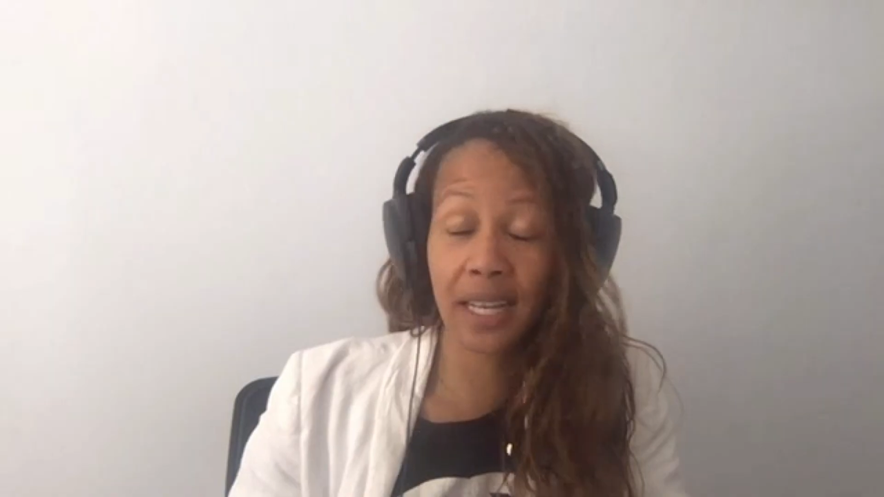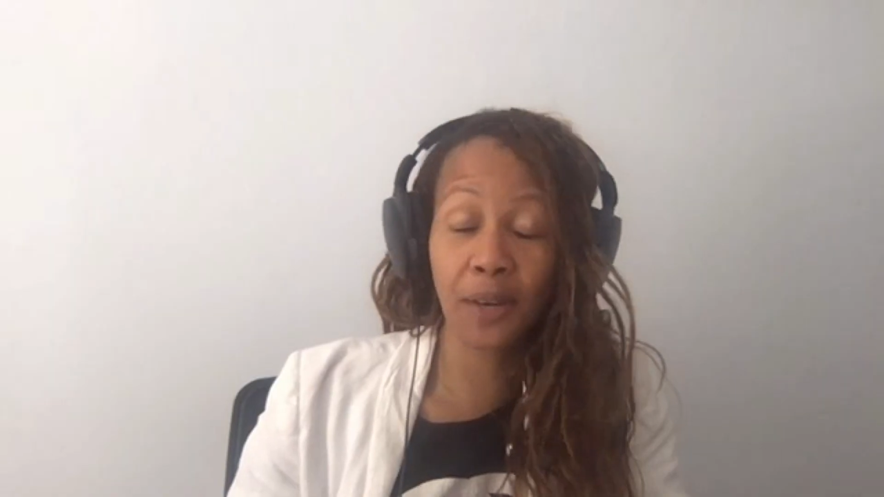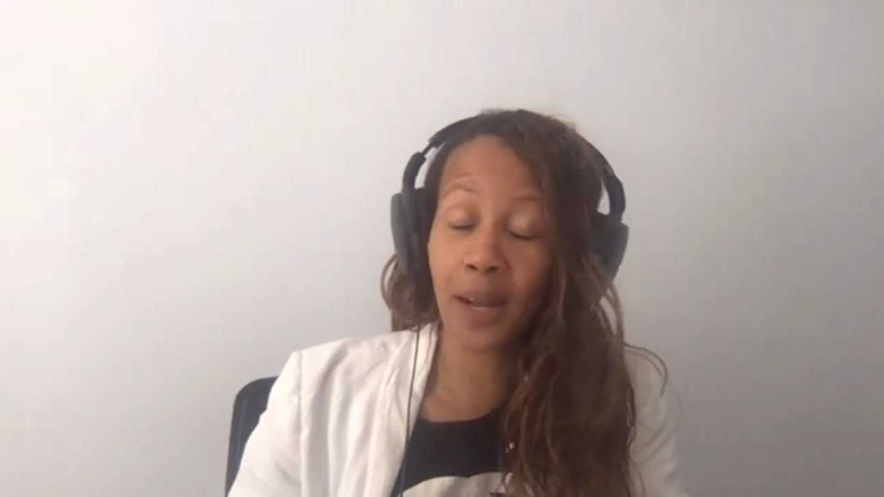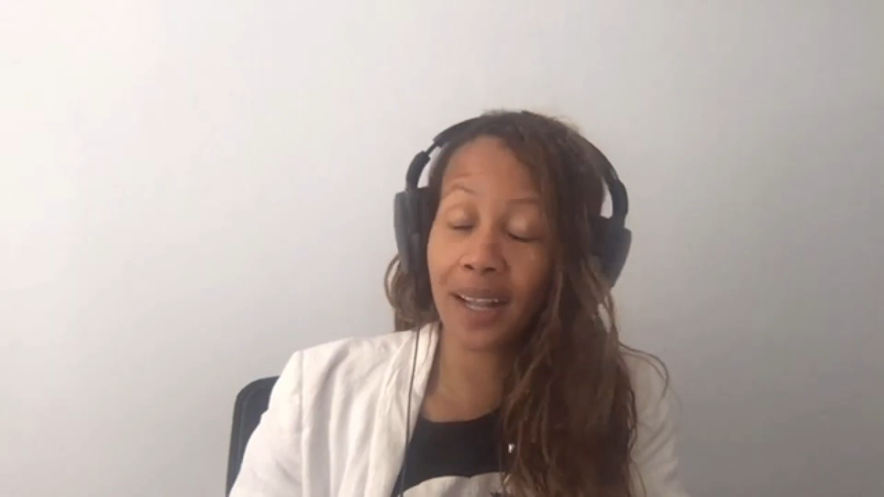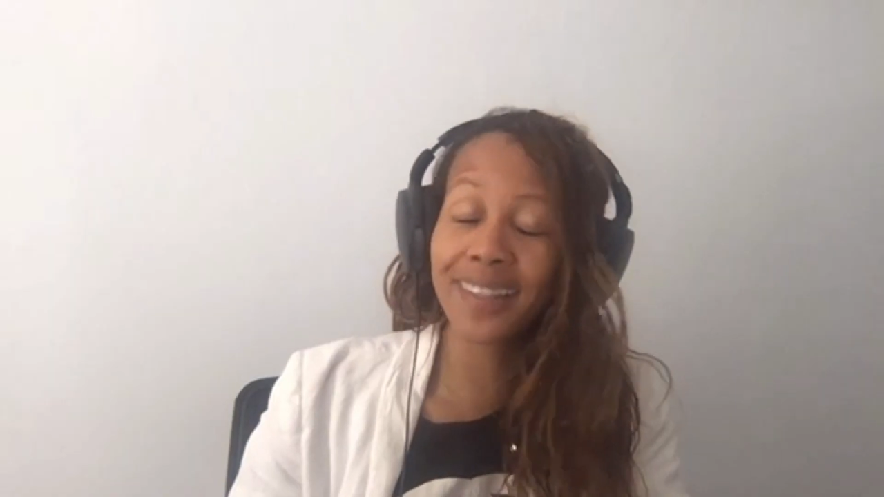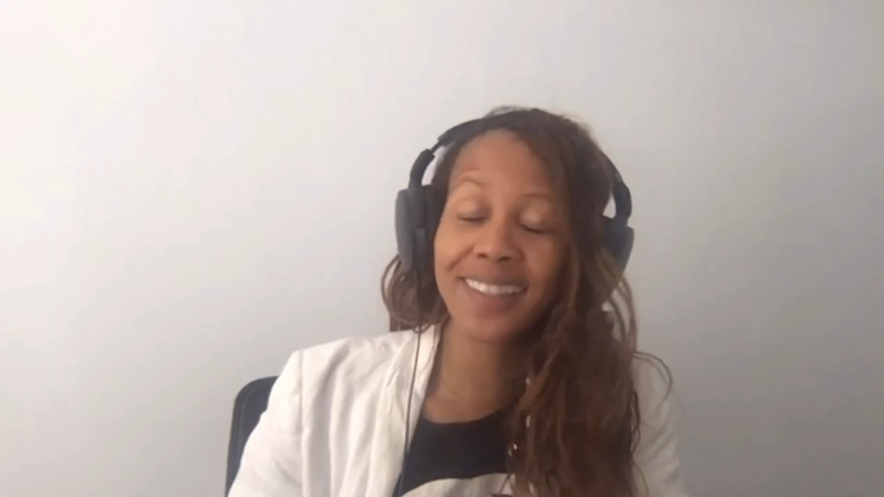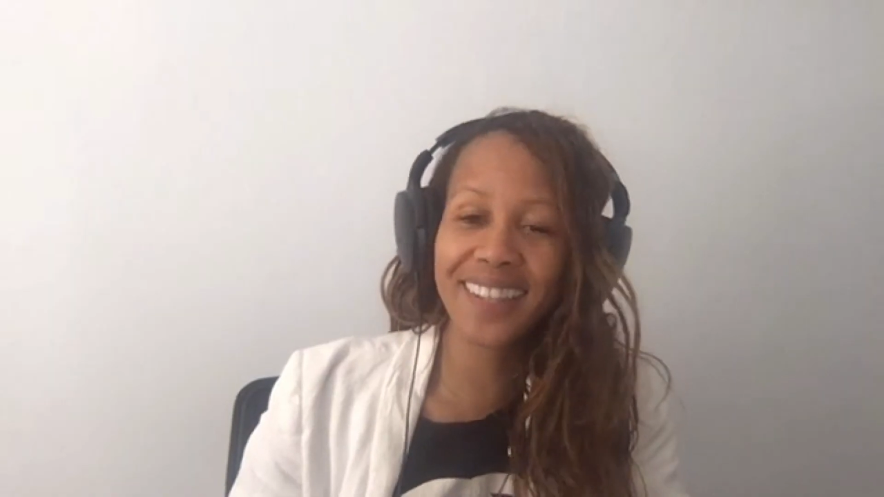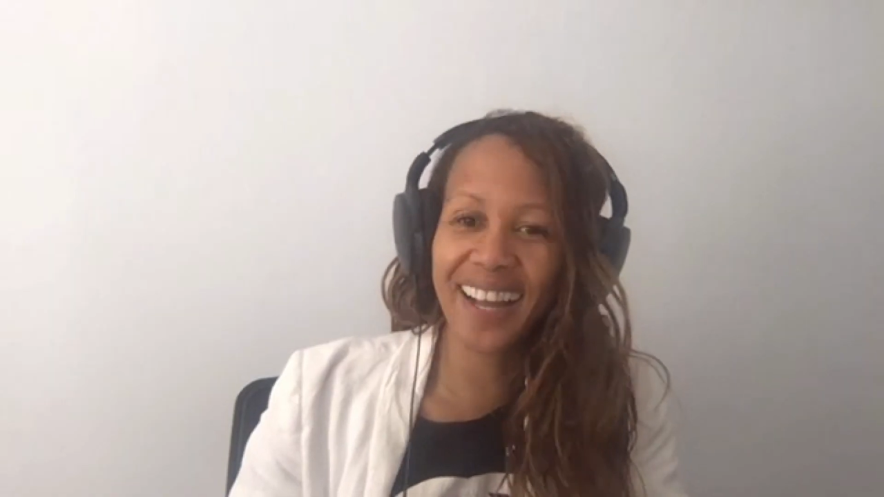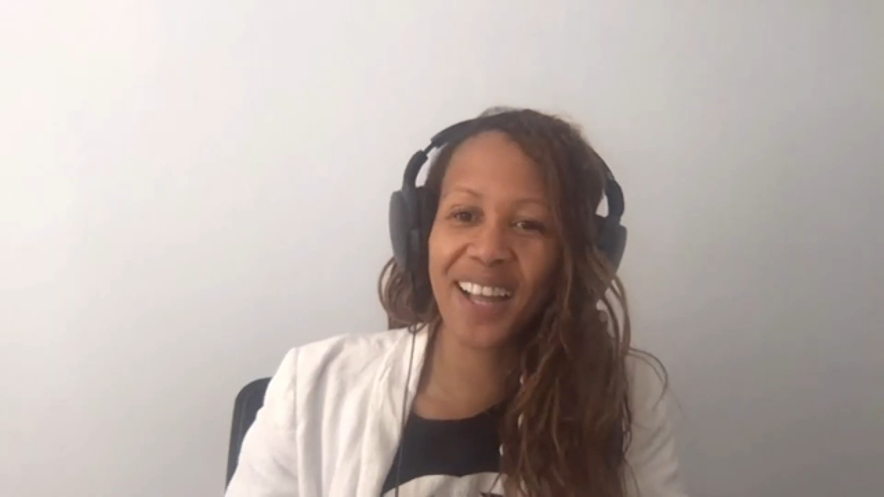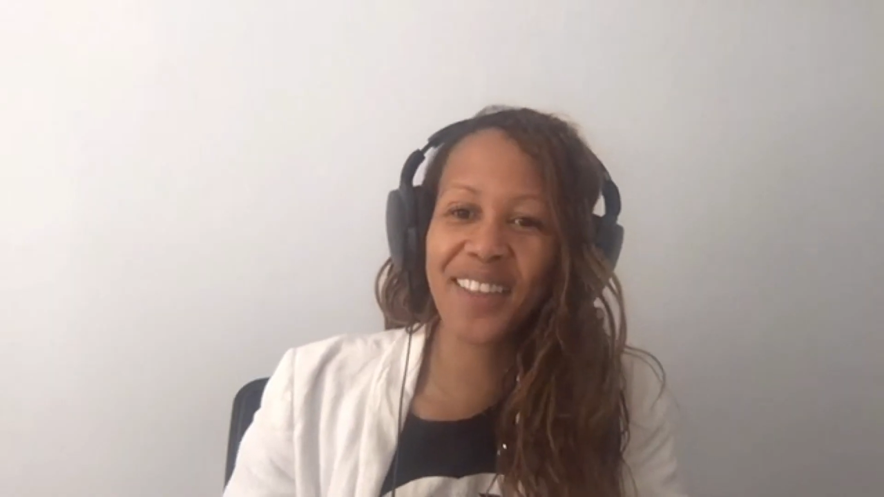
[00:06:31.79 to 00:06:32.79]
done
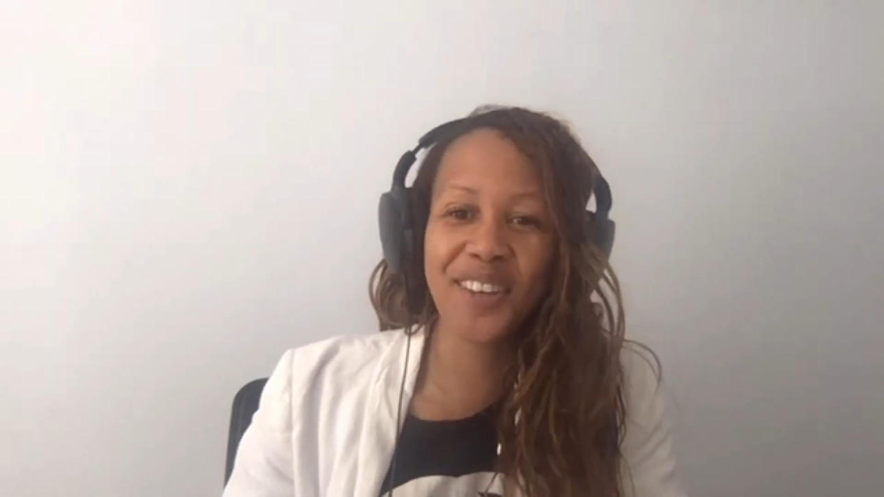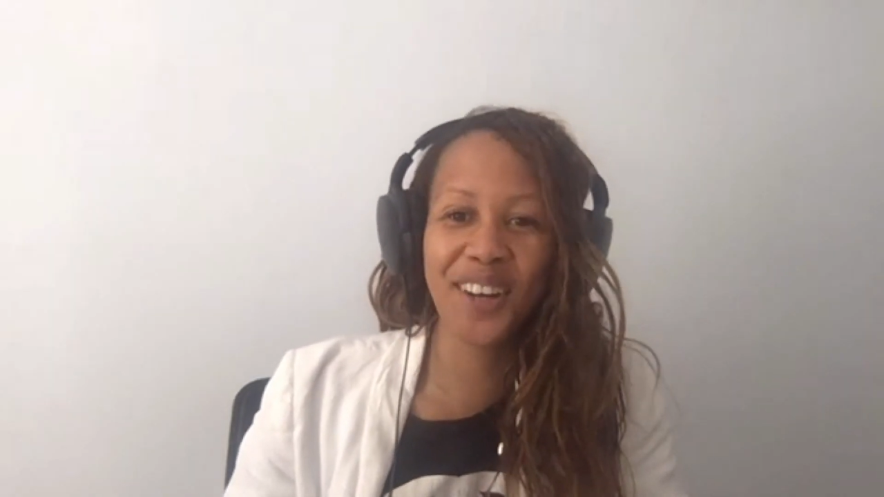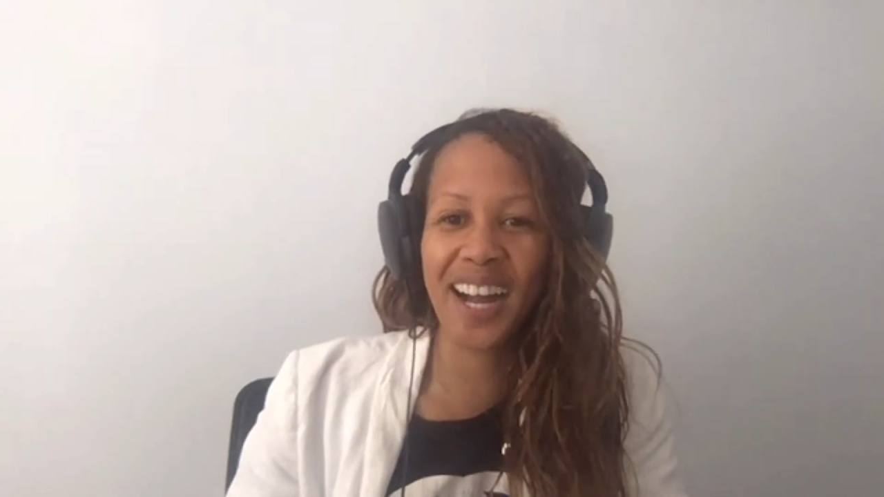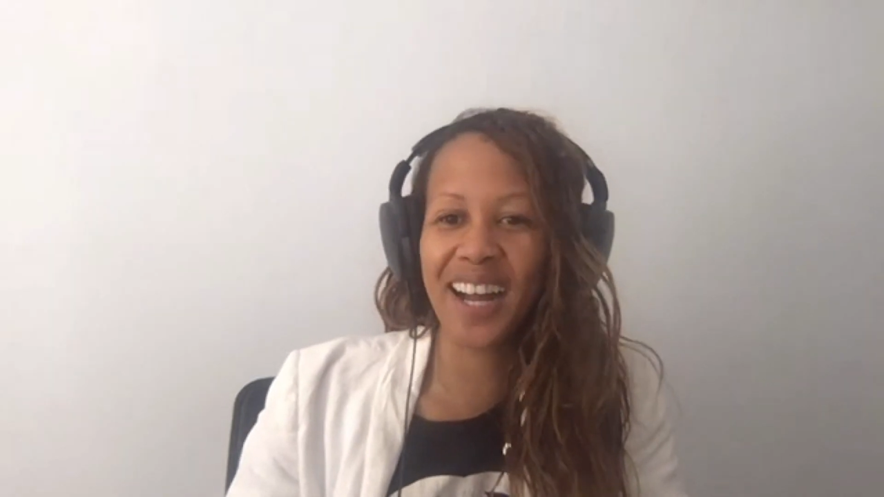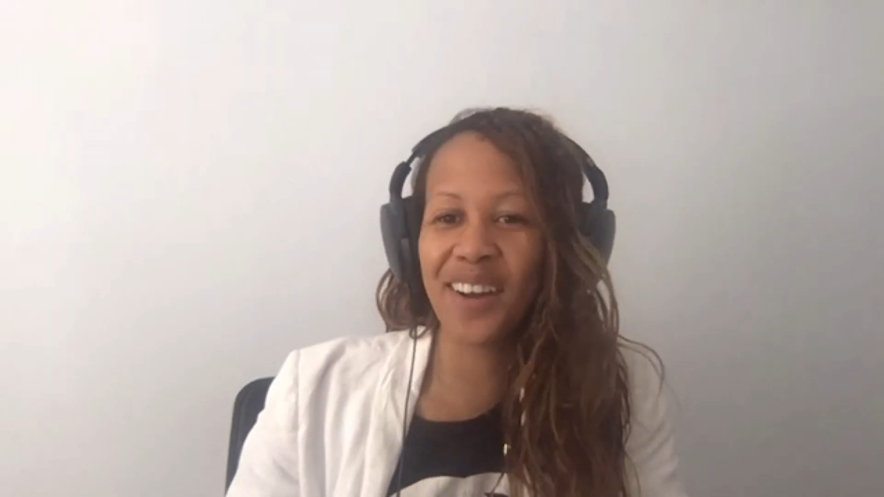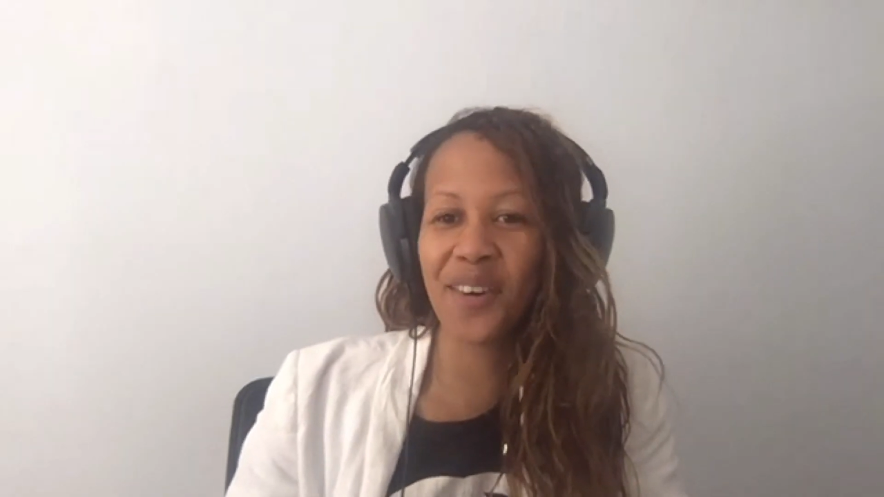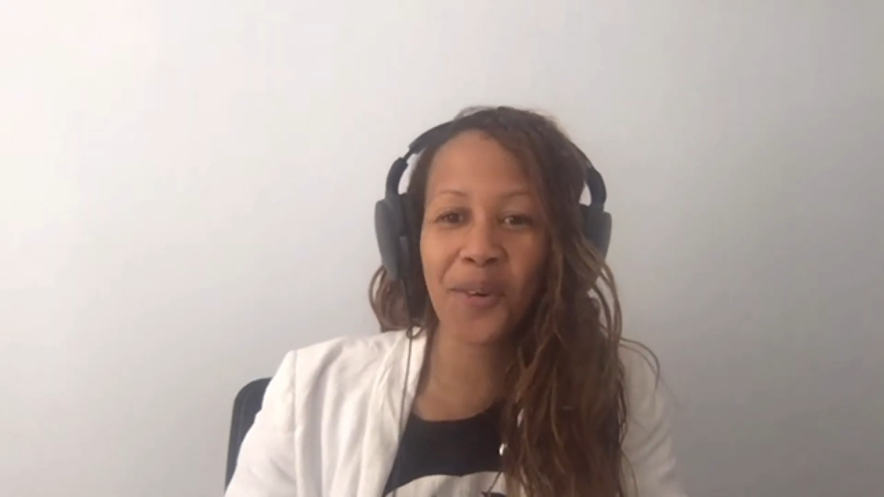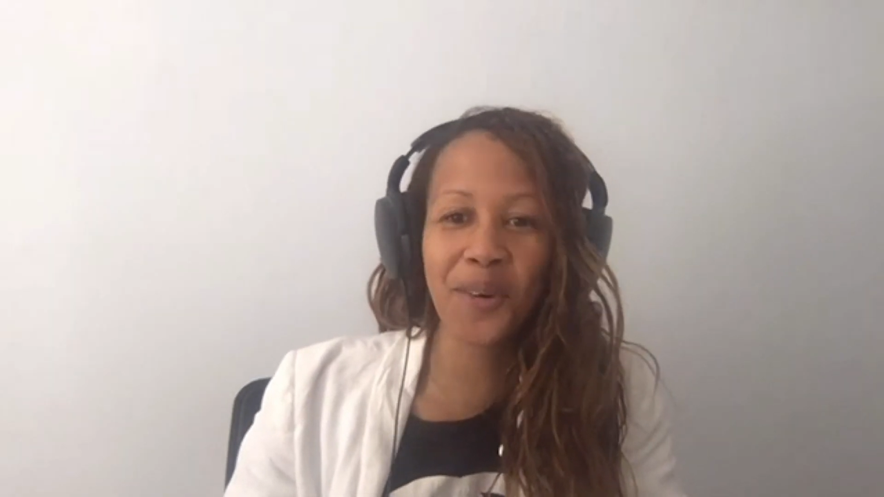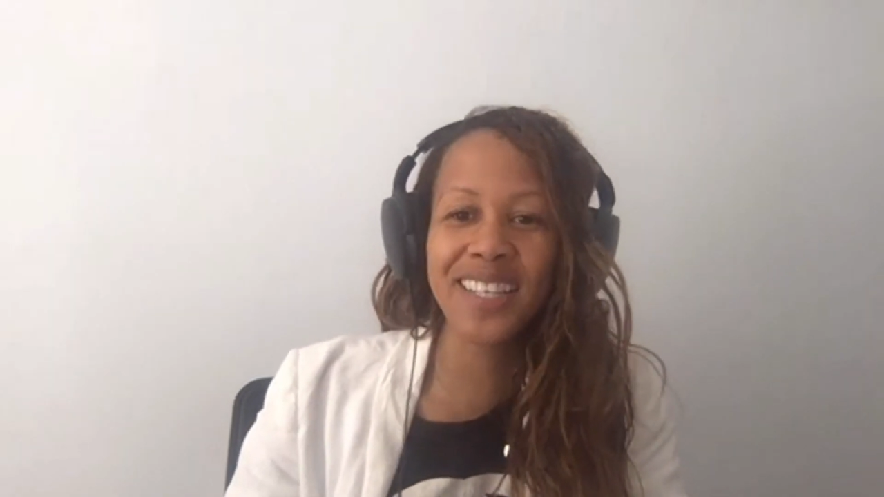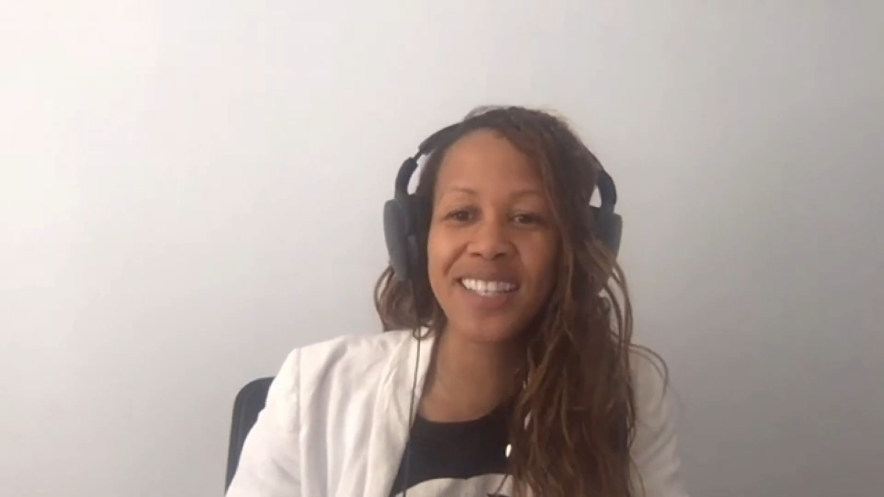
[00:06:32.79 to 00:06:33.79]
well. I
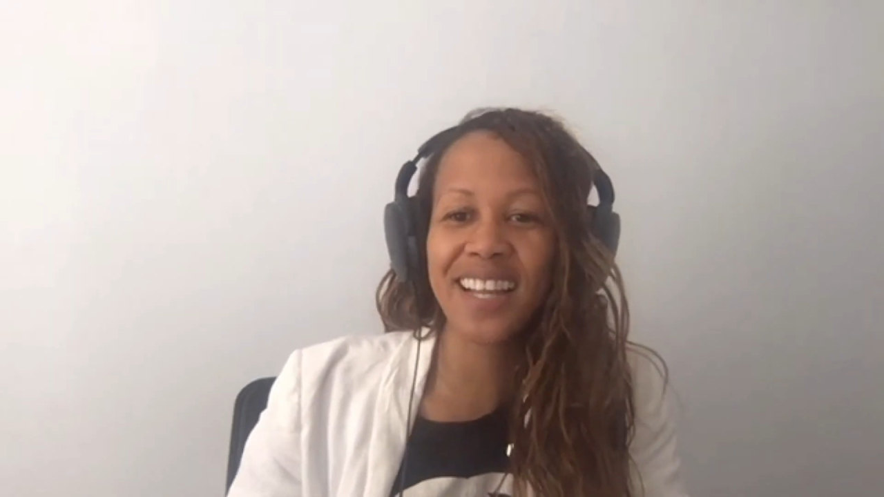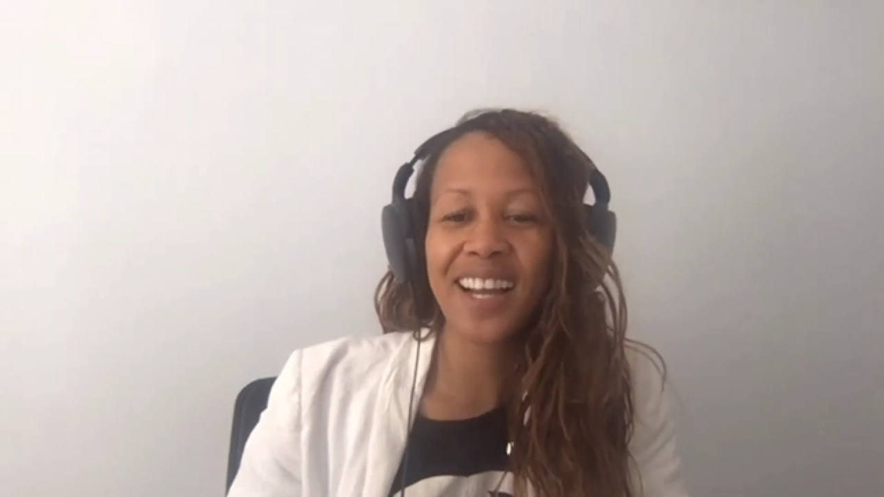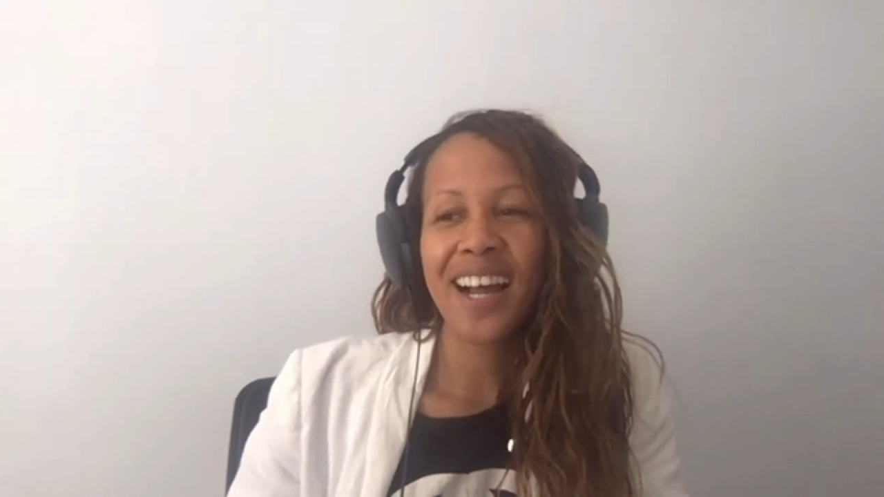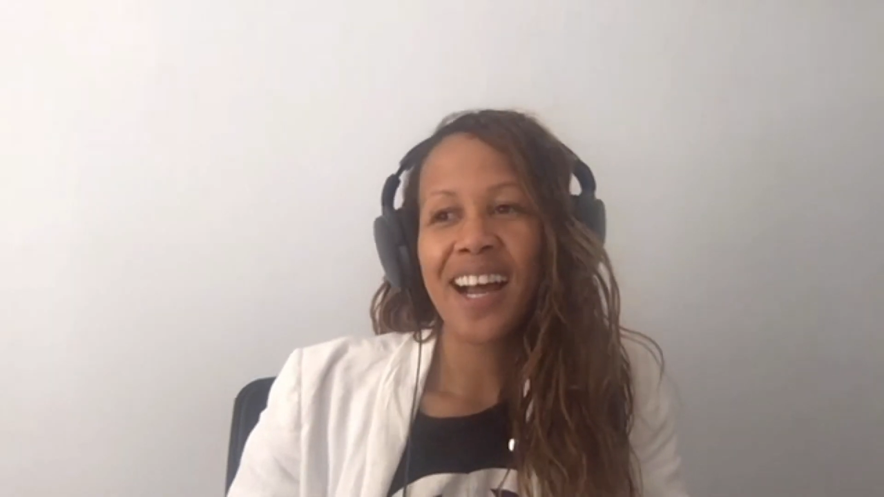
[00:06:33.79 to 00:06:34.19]
always